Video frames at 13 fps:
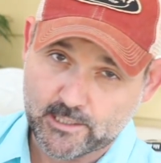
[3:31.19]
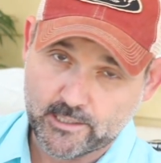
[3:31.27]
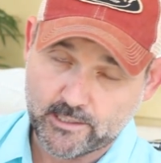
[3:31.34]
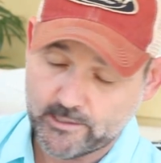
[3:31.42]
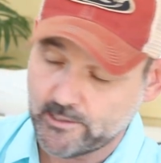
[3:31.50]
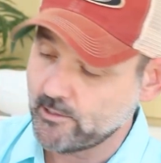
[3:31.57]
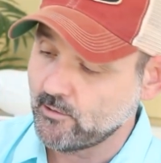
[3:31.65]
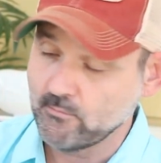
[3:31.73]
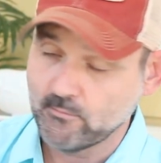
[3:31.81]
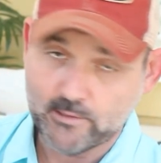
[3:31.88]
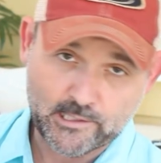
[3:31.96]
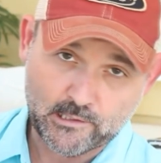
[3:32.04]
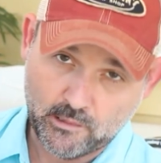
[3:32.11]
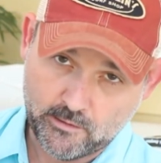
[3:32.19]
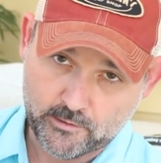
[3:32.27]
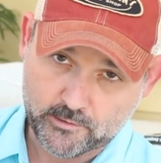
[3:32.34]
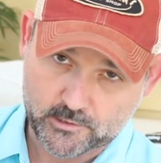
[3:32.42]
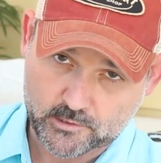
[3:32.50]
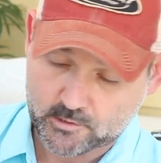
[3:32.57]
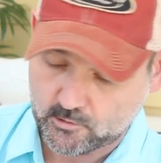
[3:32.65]
They, you know, it
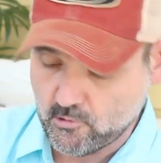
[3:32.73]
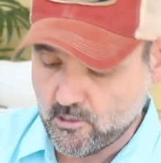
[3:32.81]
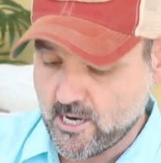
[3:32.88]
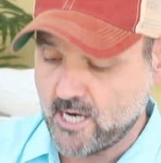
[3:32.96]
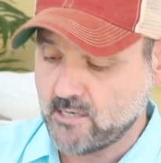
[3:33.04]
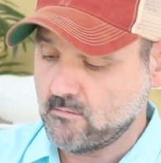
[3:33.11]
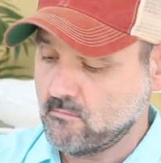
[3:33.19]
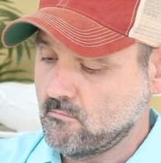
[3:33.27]
looks great.